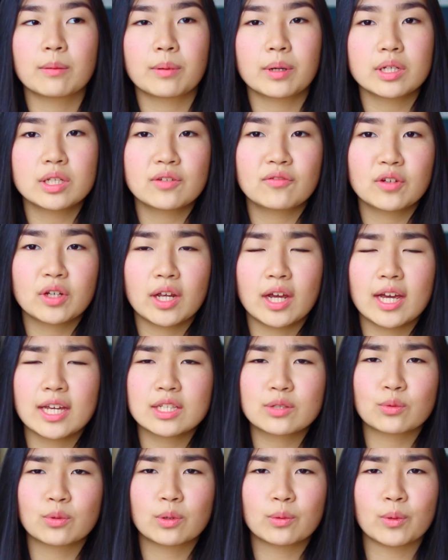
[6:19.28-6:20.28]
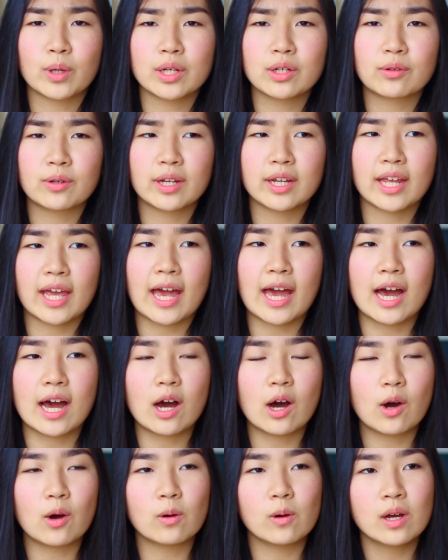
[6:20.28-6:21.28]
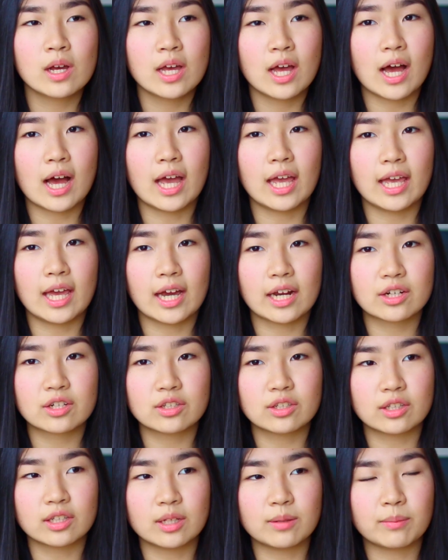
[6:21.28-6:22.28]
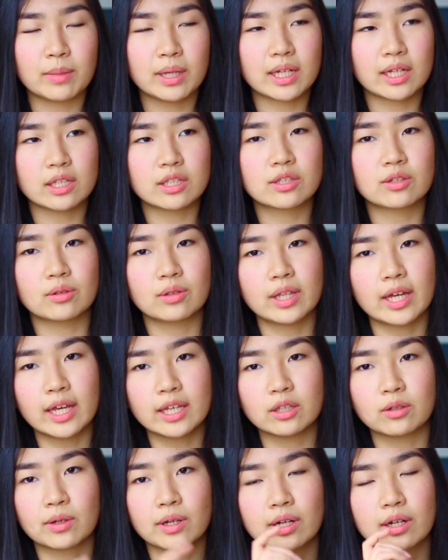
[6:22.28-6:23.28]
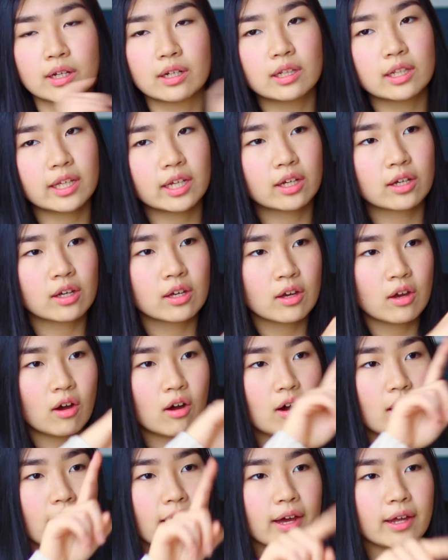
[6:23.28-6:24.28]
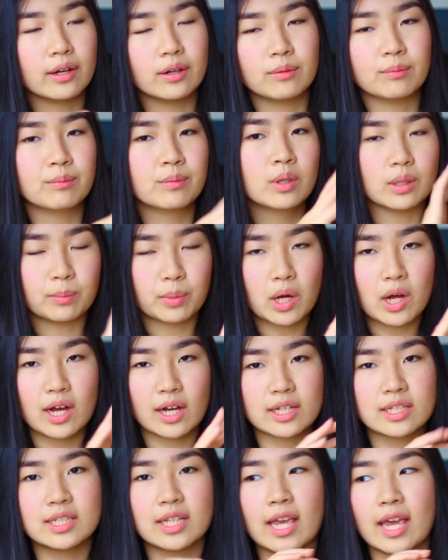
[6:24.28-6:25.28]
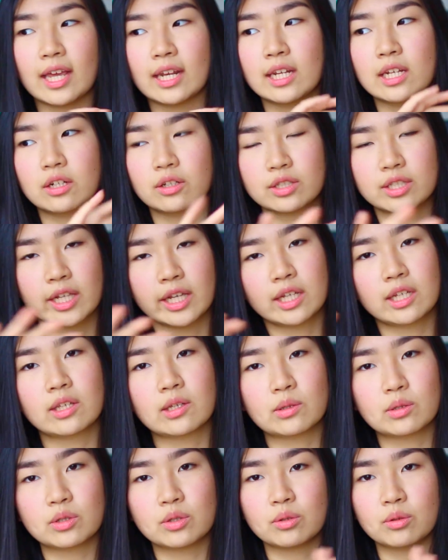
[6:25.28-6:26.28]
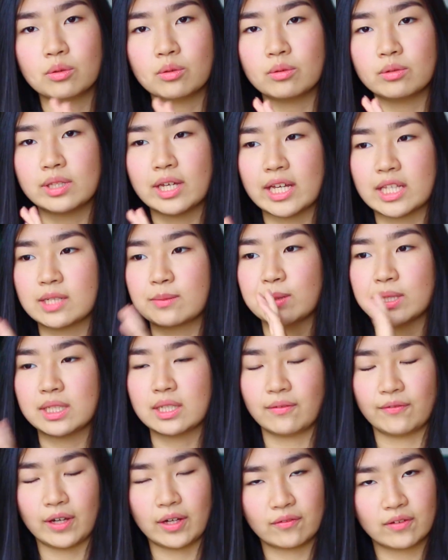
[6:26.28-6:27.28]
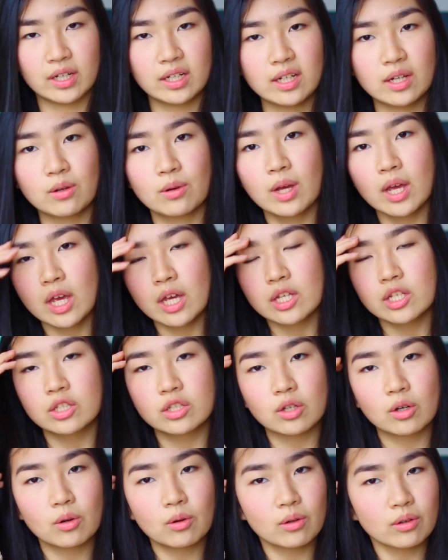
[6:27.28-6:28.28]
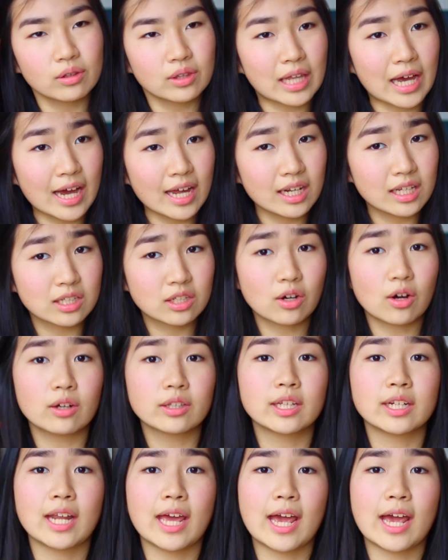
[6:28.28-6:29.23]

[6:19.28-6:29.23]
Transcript: a bunch of you guys were wondering how I actually make it so that you can click on the box and it'll take you to that specific video. So that is called an